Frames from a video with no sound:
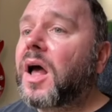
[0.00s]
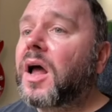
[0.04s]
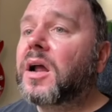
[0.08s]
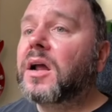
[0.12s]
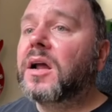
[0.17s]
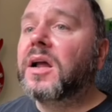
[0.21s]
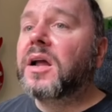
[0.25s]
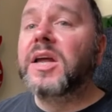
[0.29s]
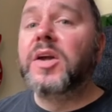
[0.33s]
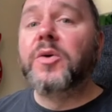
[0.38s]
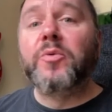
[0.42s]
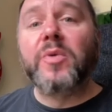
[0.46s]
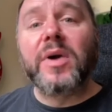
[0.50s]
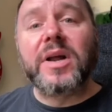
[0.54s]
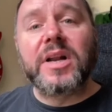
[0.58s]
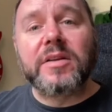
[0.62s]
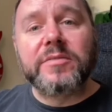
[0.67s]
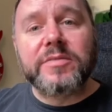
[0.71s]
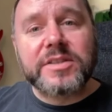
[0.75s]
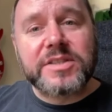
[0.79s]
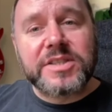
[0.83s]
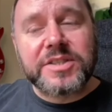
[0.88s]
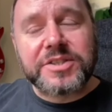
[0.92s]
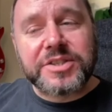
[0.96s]

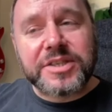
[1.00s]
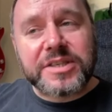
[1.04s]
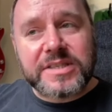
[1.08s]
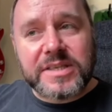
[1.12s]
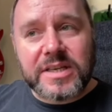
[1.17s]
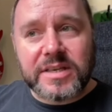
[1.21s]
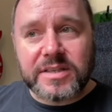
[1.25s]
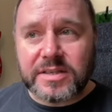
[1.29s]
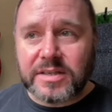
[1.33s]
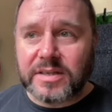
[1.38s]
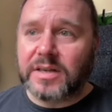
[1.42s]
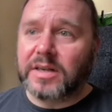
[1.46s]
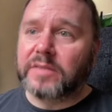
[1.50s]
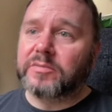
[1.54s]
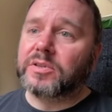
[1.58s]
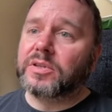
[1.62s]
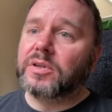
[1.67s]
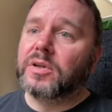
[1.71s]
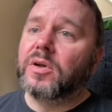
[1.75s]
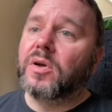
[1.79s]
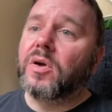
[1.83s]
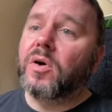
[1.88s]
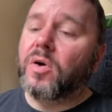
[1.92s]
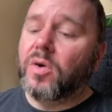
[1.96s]
irrelevant to GCSE
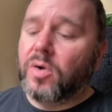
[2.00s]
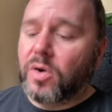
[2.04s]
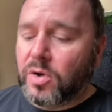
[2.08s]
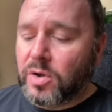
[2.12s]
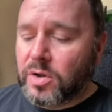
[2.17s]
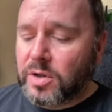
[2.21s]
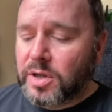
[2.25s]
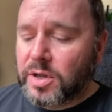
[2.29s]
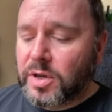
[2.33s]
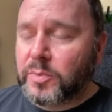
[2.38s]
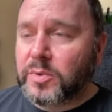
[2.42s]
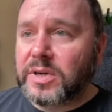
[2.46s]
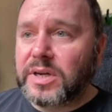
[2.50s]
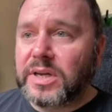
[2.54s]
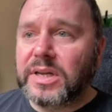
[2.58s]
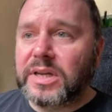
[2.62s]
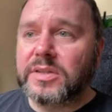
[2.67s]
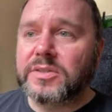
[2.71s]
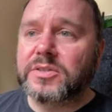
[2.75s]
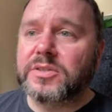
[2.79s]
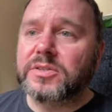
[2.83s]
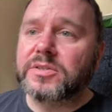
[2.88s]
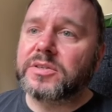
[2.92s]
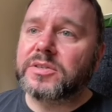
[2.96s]
level. All you would
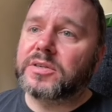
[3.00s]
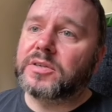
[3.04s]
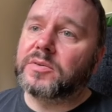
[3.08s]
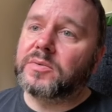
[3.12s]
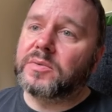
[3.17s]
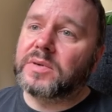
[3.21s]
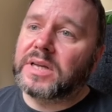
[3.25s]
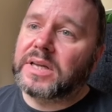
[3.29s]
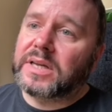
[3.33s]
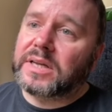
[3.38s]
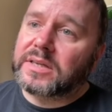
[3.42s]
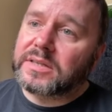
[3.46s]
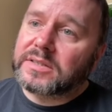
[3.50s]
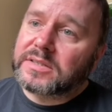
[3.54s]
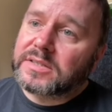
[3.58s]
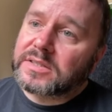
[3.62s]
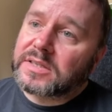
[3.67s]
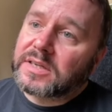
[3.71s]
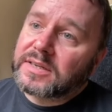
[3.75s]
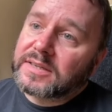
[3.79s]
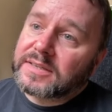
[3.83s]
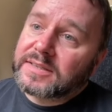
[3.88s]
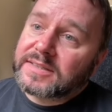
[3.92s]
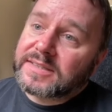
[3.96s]
need to do
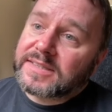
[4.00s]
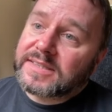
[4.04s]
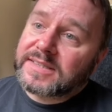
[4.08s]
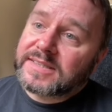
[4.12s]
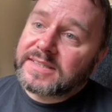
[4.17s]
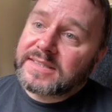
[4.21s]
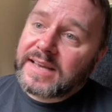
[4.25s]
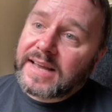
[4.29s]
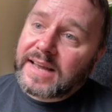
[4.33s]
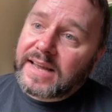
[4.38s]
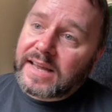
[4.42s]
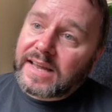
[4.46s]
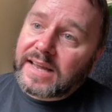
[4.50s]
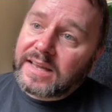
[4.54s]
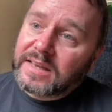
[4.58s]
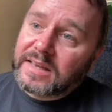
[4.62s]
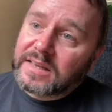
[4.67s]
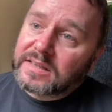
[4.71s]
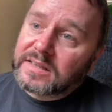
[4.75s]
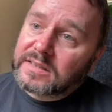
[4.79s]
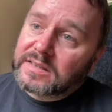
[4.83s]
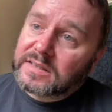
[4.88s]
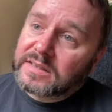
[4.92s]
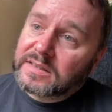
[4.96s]
is say
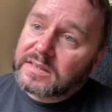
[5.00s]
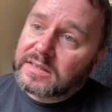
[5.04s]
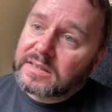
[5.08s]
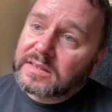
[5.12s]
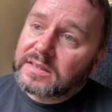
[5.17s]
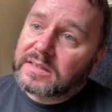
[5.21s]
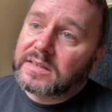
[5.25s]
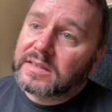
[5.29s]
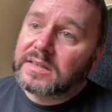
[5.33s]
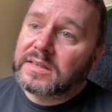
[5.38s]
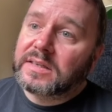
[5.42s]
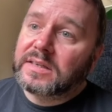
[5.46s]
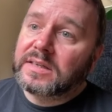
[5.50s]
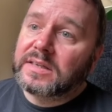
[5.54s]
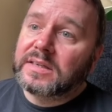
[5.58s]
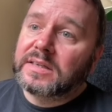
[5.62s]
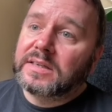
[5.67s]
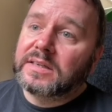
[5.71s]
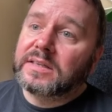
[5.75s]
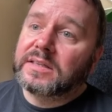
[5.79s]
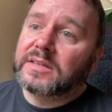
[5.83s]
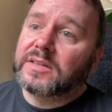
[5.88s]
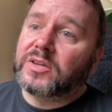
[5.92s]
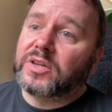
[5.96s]

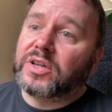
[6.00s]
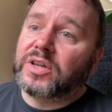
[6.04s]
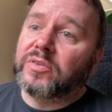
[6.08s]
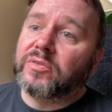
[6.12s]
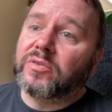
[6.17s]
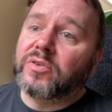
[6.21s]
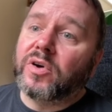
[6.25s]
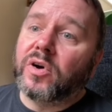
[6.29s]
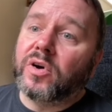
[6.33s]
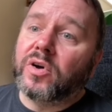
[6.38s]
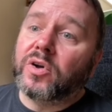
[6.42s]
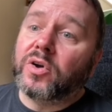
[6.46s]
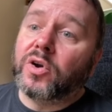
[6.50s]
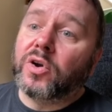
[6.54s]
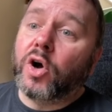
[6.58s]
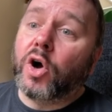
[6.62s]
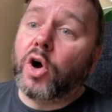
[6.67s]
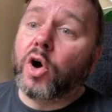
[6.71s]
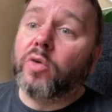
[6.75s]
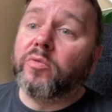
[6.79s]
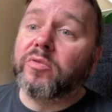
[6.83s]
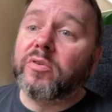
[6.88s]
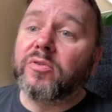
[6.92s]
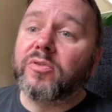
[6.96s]
that you've got an
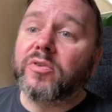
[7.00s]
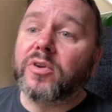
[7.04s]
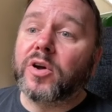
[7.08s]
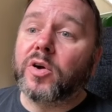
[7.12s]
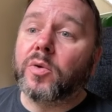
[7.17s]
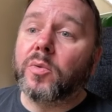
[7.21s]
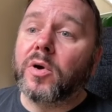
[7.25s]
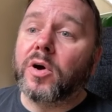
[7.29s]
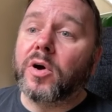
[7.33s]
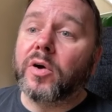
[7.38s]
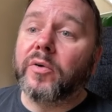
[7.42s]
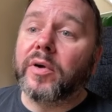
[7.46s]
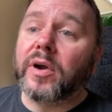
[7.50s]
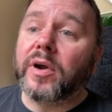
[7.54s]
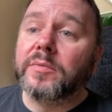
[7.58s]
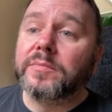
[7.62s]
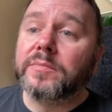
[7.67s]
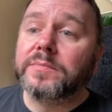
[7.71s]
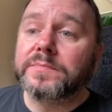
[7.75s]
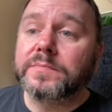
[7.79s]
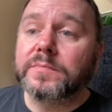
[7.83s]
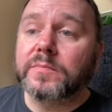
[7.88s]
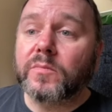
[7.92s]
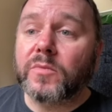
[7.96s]
overflow error.
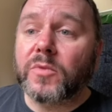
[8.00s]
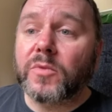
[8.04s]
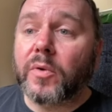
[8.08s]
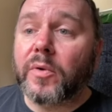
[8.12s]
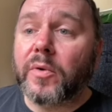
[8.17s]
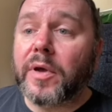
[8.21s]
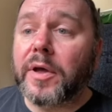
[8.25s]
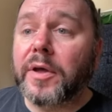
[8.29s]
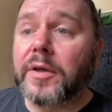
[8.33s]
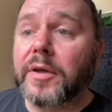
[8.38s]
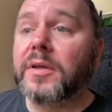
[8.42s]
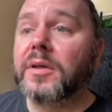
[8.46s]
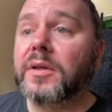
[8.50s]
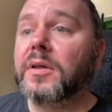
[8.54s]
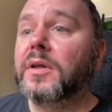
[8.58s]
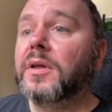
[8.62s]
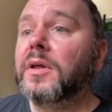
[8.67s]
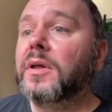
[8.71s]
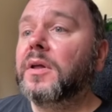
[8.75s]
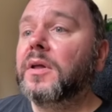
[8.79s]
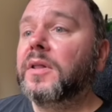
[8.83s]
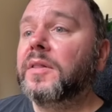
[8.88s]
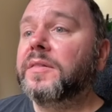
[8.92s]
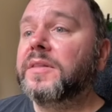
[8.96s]
Okay,
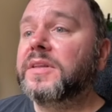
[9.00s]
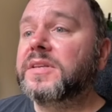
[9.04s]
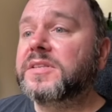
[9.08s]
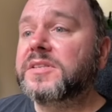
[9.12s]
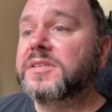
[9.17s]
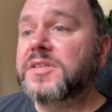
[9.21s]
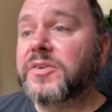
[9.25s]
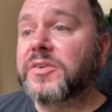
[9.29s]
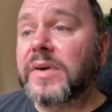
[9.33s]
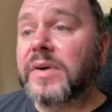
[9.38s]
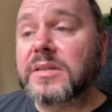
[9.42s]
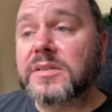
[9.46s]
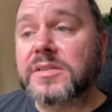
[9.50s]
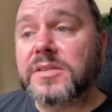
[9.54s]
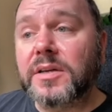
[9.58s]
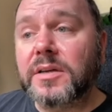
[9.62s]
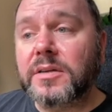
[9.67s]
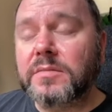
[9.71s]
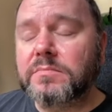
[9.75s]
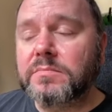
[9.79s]
this is your answer,